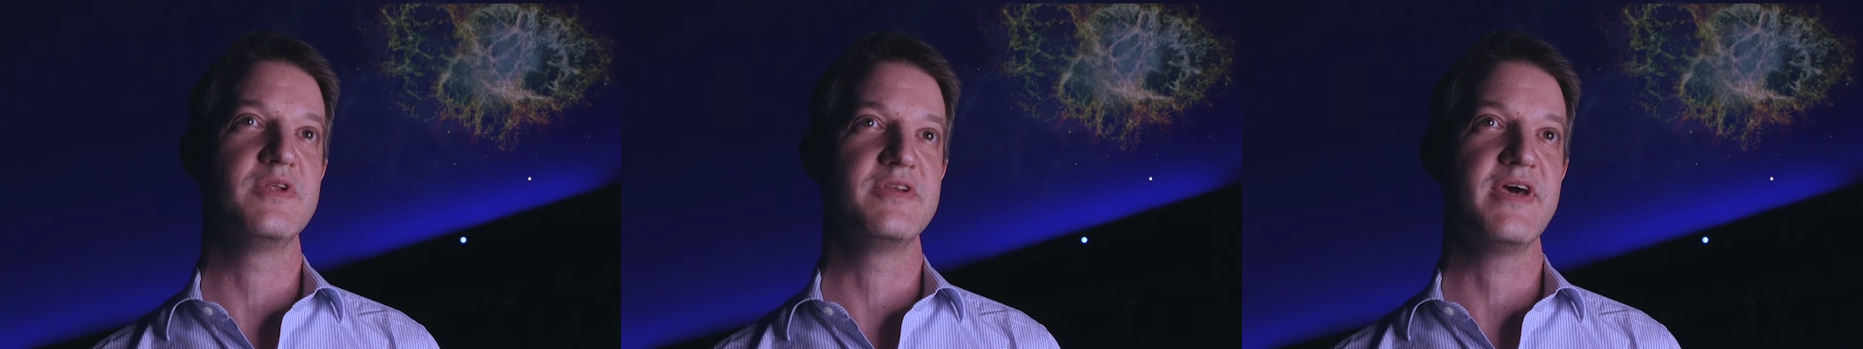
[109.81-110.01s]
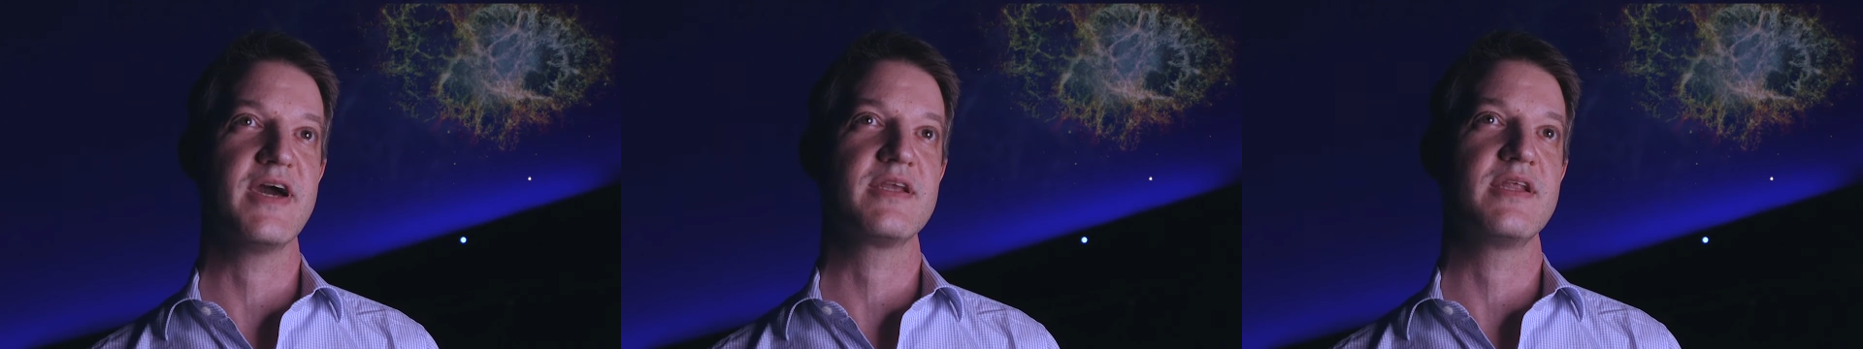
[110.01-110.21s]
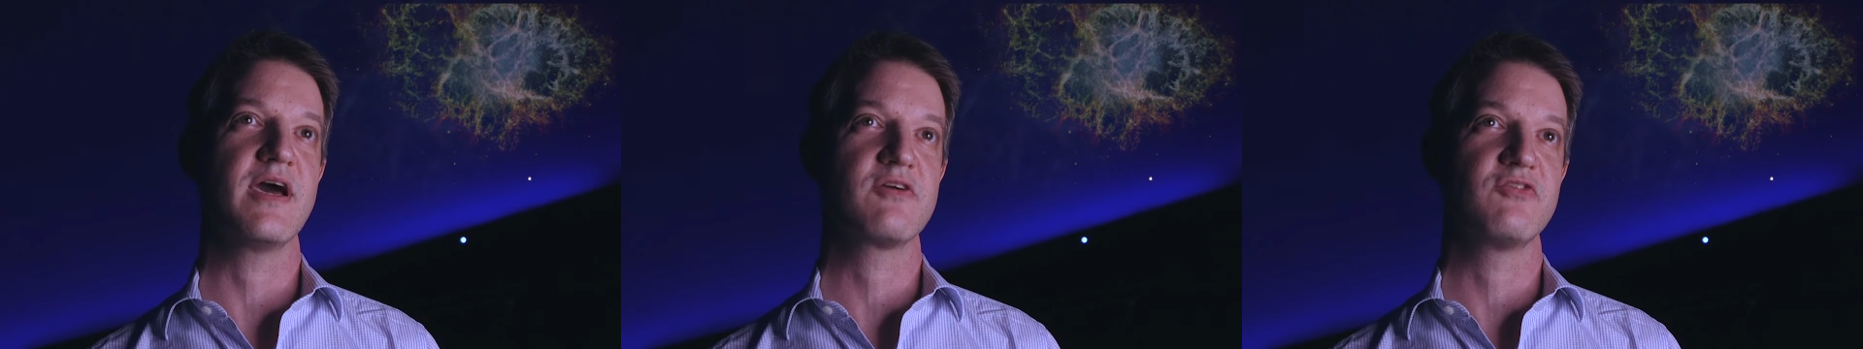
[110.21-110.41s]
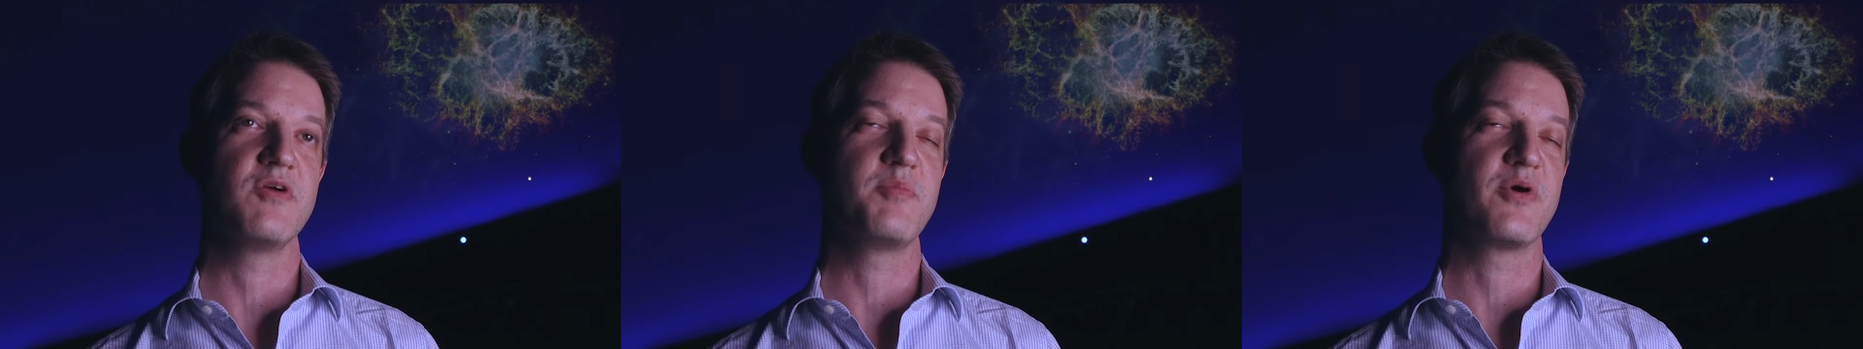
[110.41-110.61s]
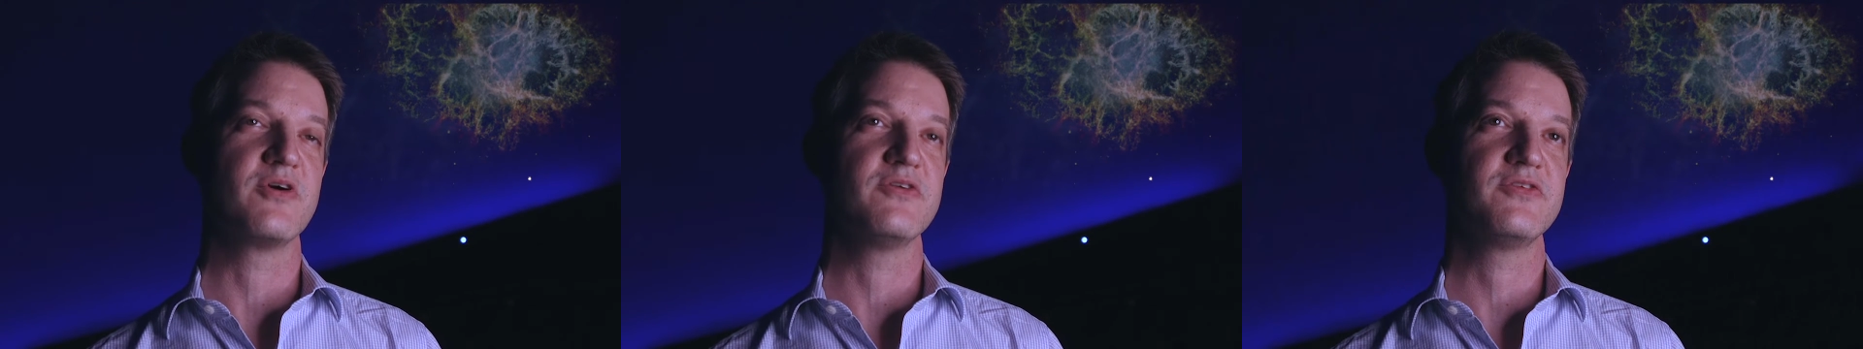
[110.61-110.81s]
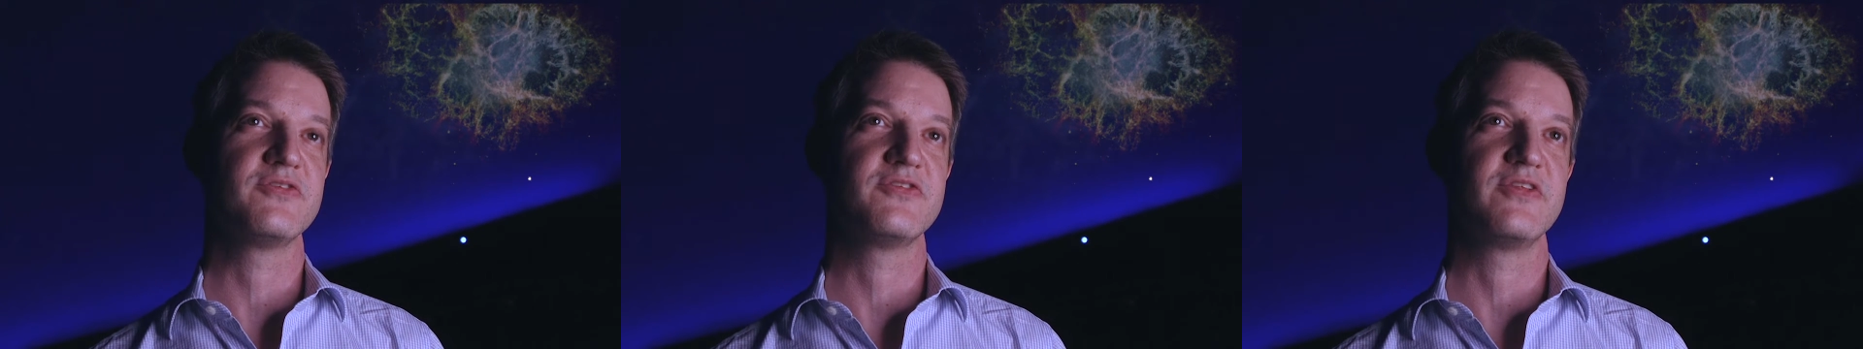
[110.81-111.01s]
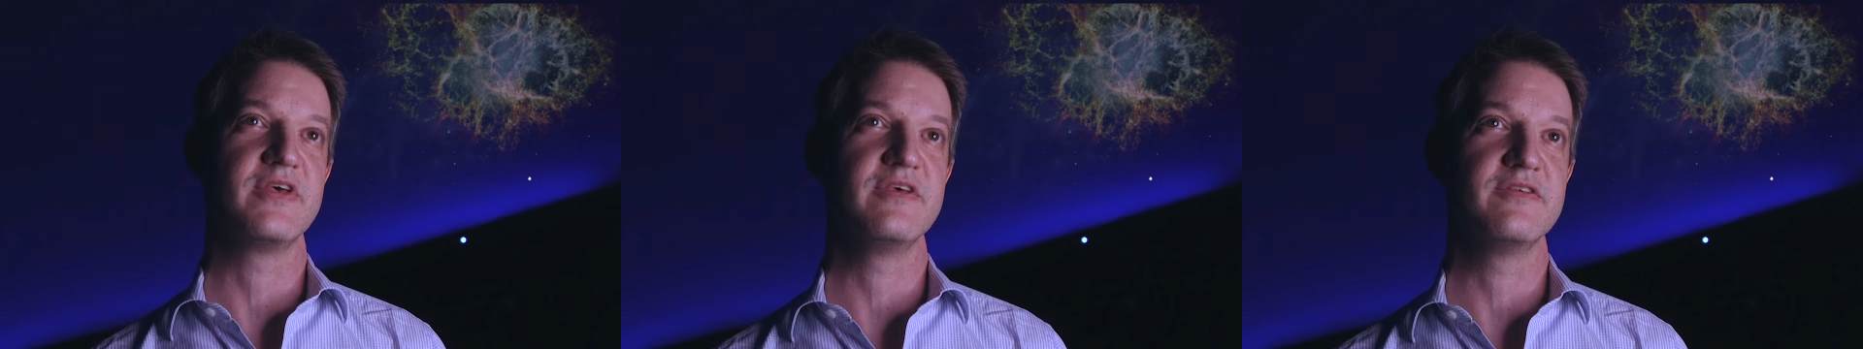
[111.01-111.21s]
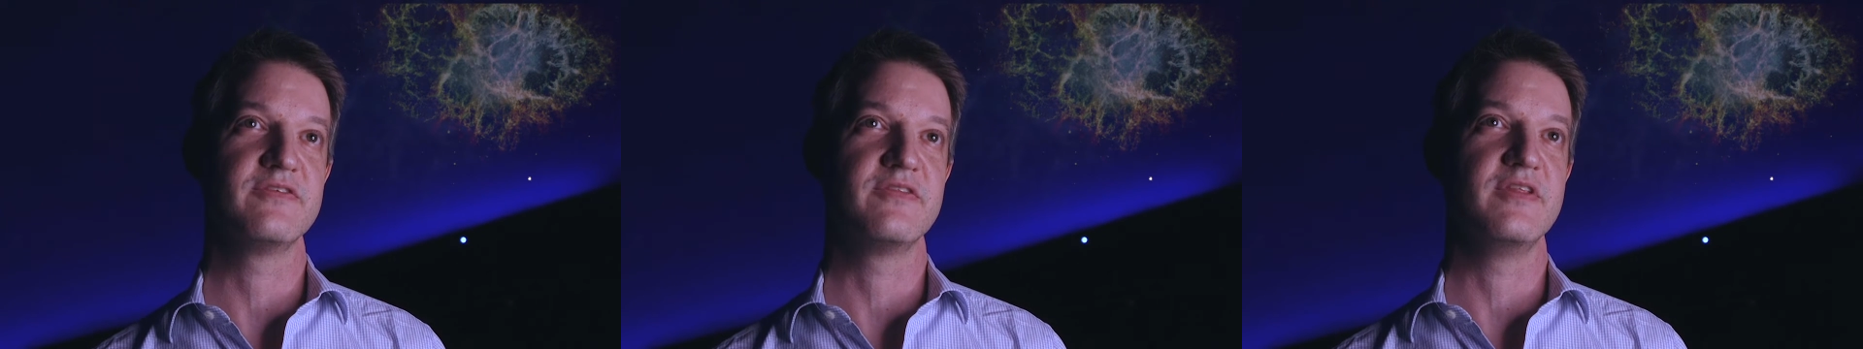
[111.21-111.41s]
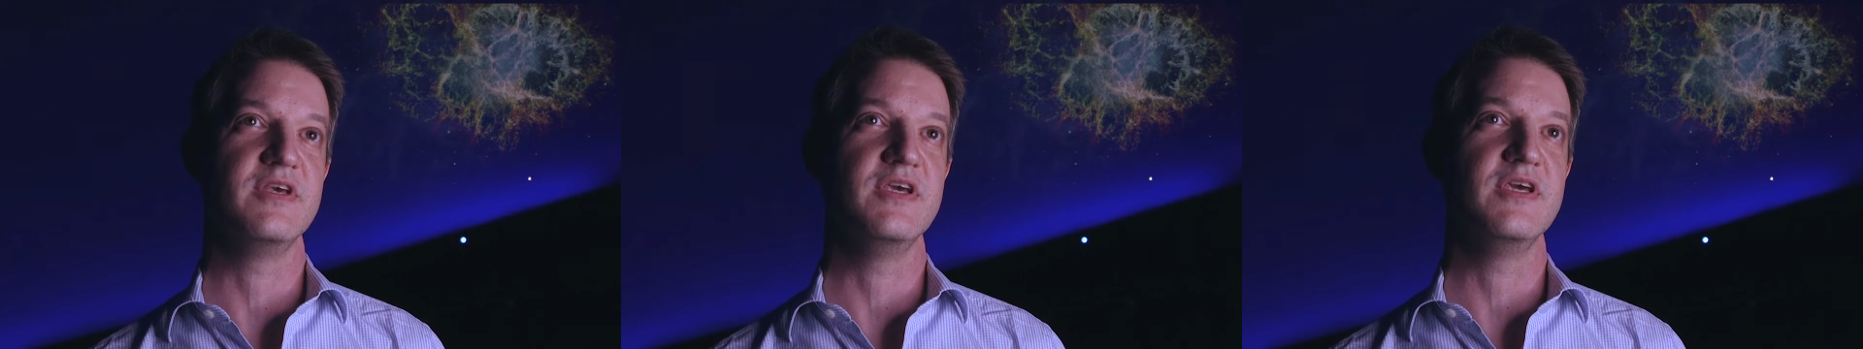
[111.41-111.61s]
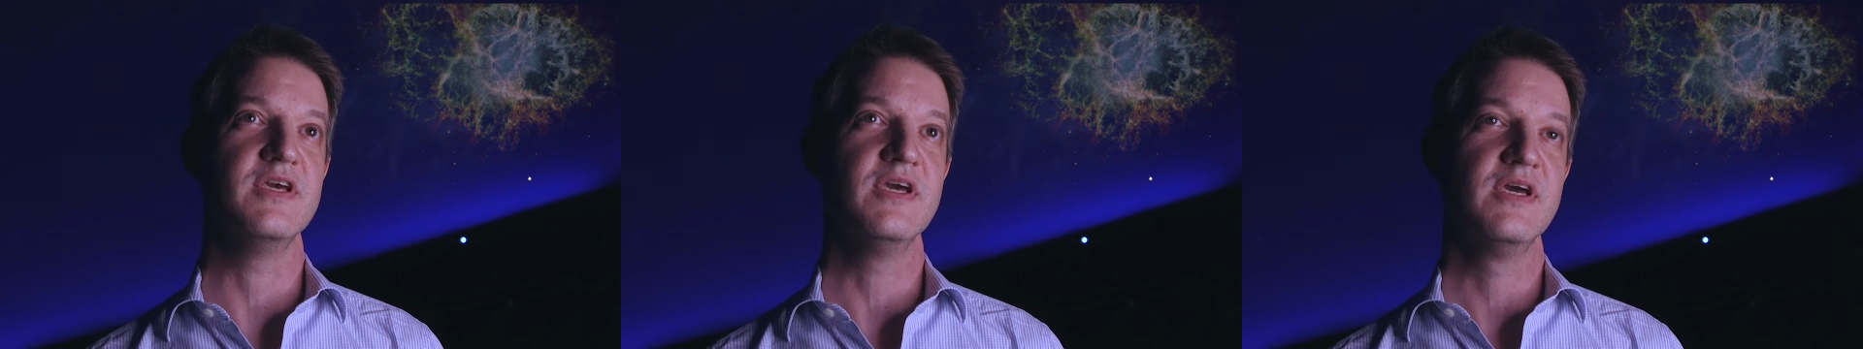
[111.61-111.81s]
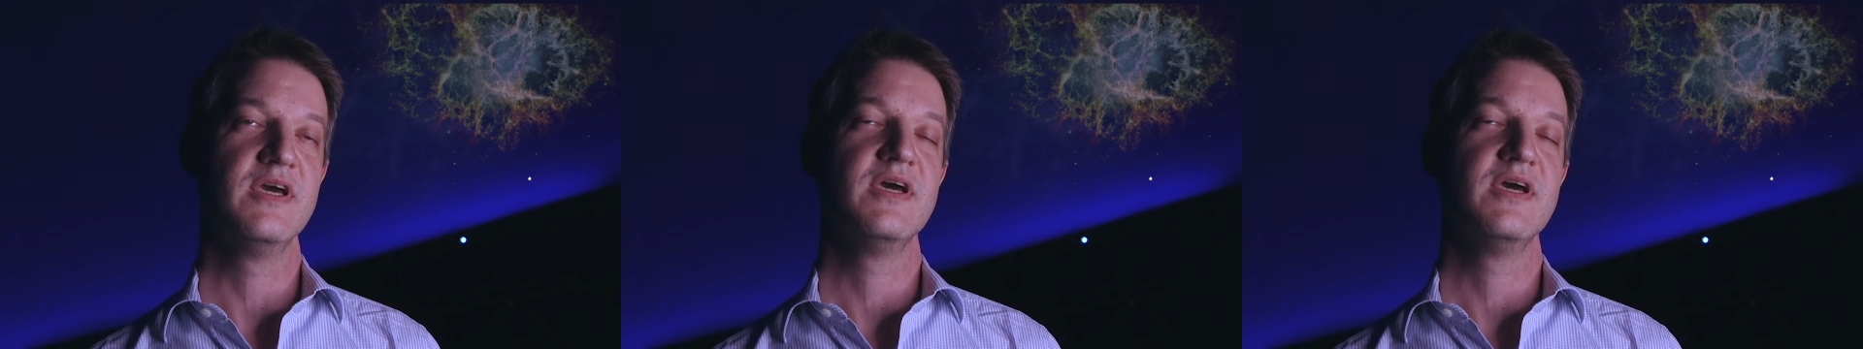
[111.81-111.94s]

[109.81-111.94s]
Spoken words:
detect X-ray bursts is the